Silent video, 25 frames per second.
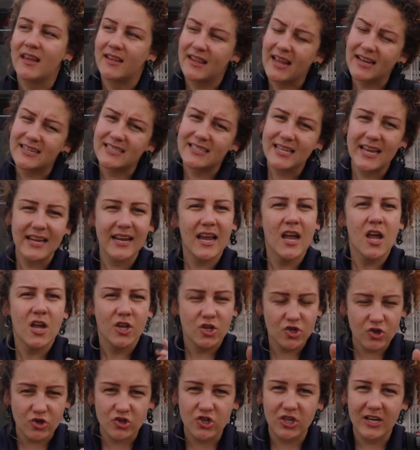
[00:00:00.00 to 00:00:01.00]
Next thing,
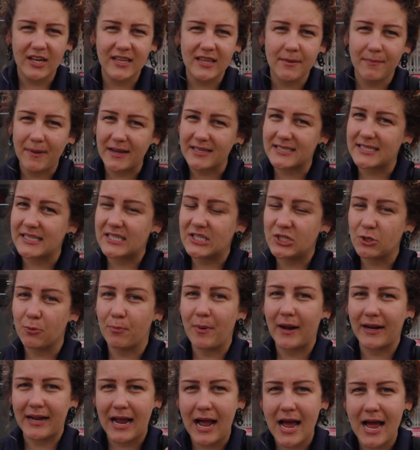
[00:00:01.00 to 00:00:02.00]
usually the buses to
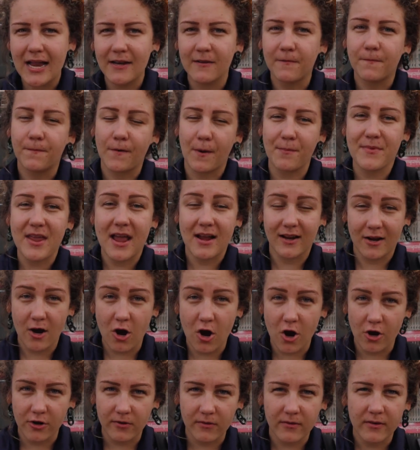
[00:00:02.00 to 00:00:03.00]
Bagan from
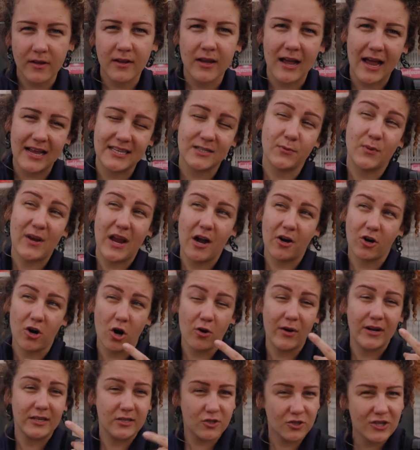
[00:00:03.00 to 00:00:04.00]
Yangon, as we are
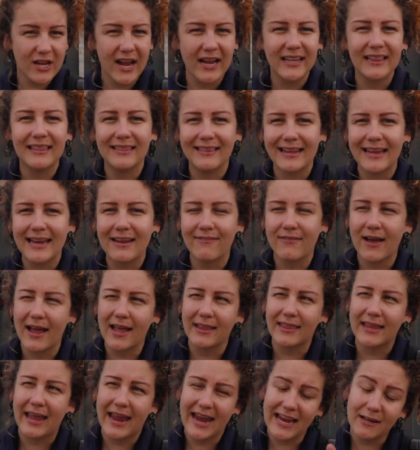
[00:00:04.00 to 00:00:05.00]
going tonight, leave
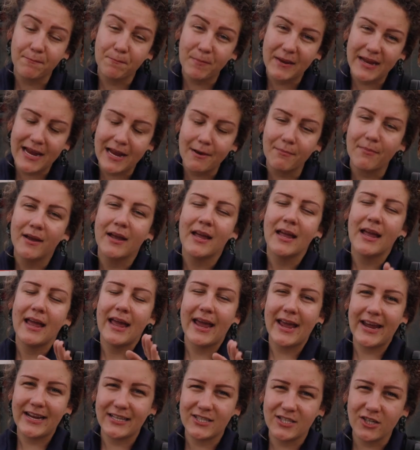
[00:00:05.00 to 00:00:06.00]
at 8 p.m.,
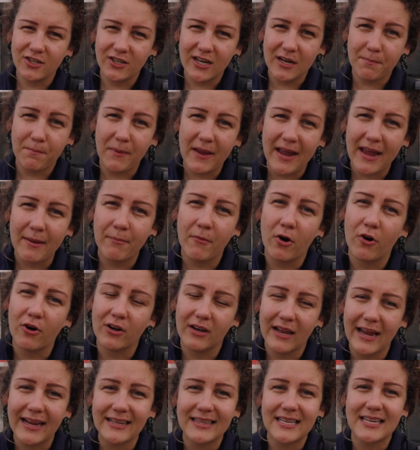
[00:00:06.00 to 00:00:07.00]
8:30 p.m. or
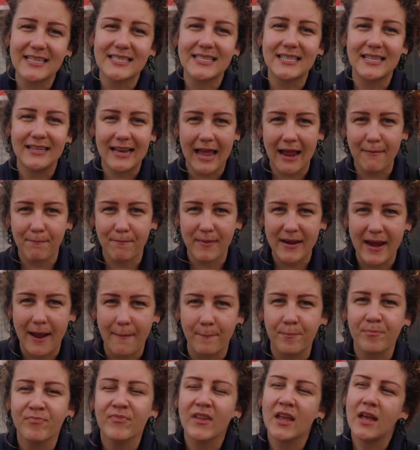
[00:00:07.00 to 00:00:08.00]
latest 9
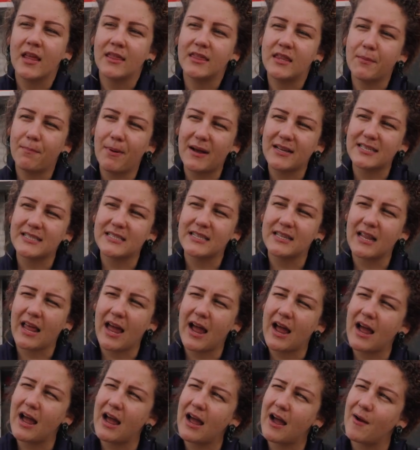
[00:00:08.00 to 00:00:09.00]
p.m. The bus
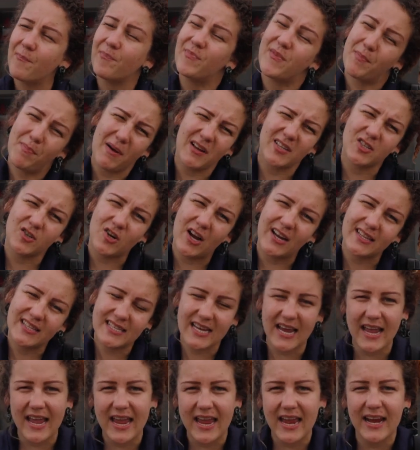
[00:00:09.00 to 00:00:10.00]
ride
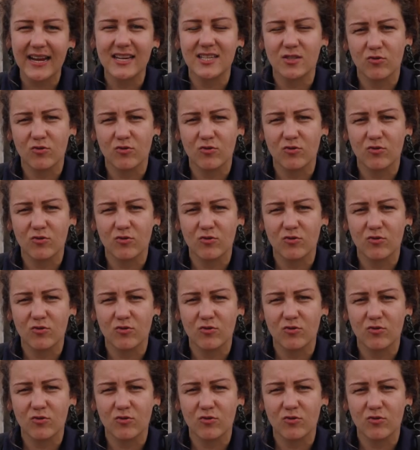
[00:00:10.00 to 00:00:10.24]
takes